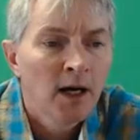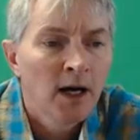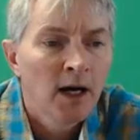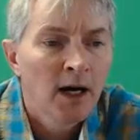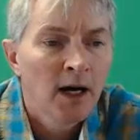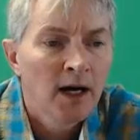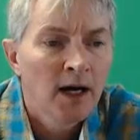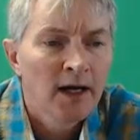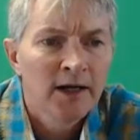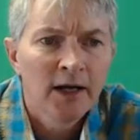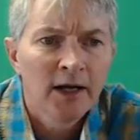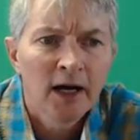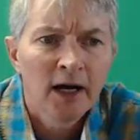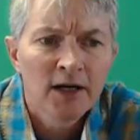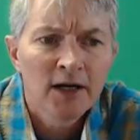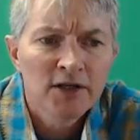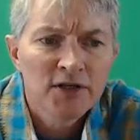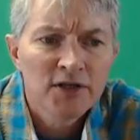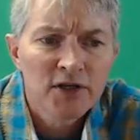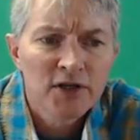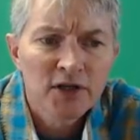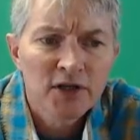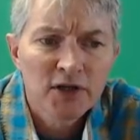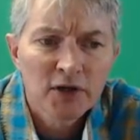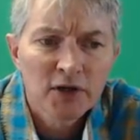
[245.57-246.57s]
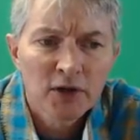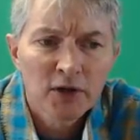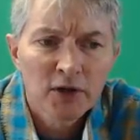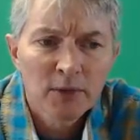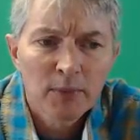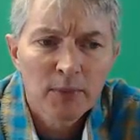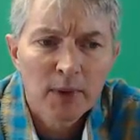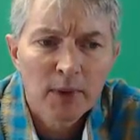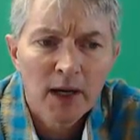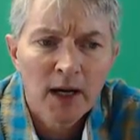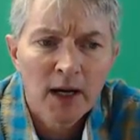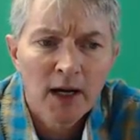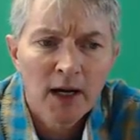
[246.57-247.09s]
An
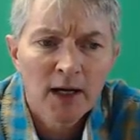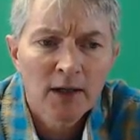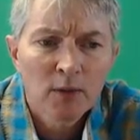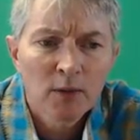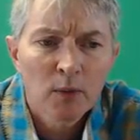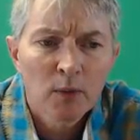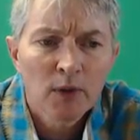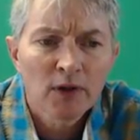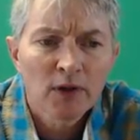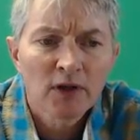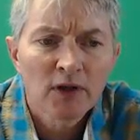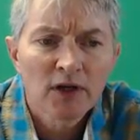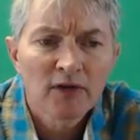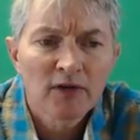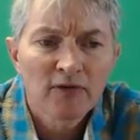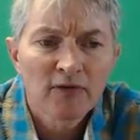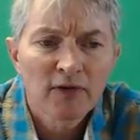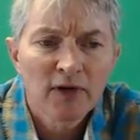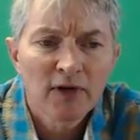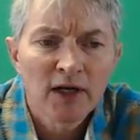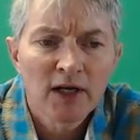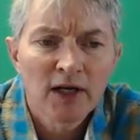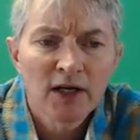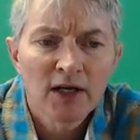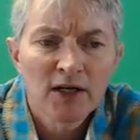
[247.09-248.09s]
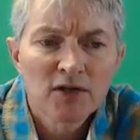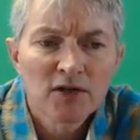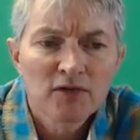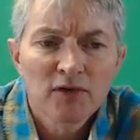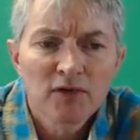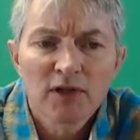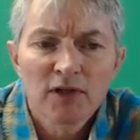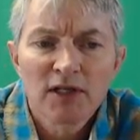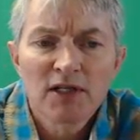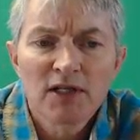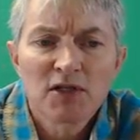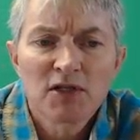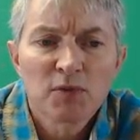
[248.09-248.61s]
unsecured bond, where the defendant is
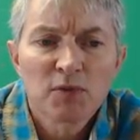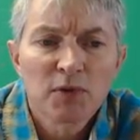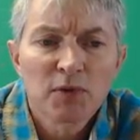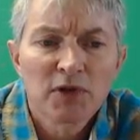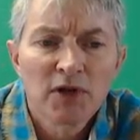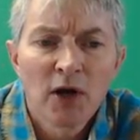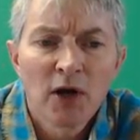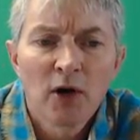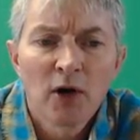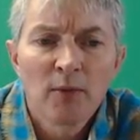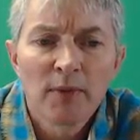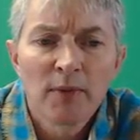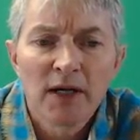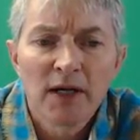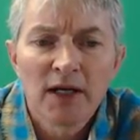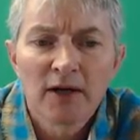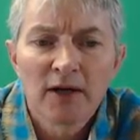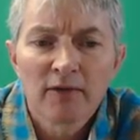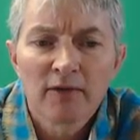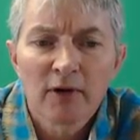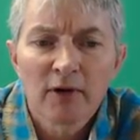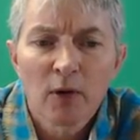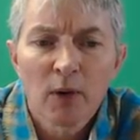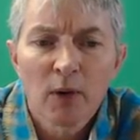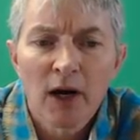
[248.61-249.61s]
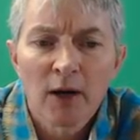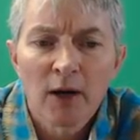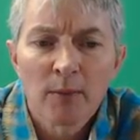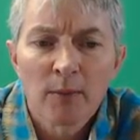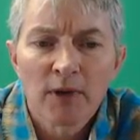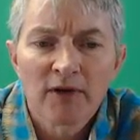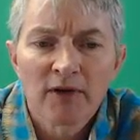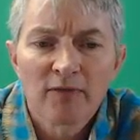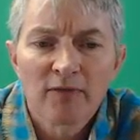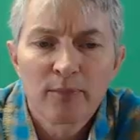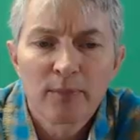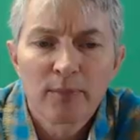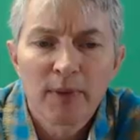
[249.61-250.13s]
released with no immediate
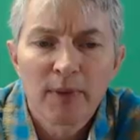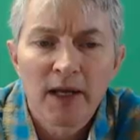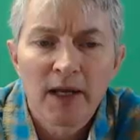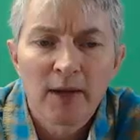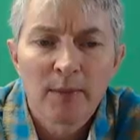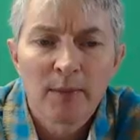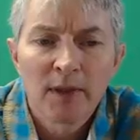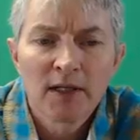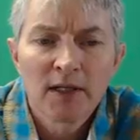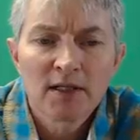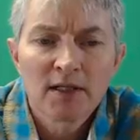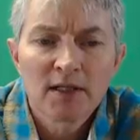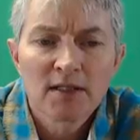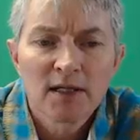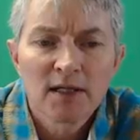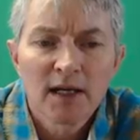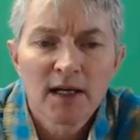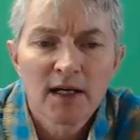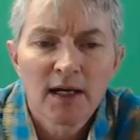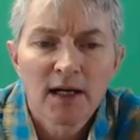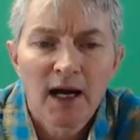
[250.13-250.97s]
requirement of payment.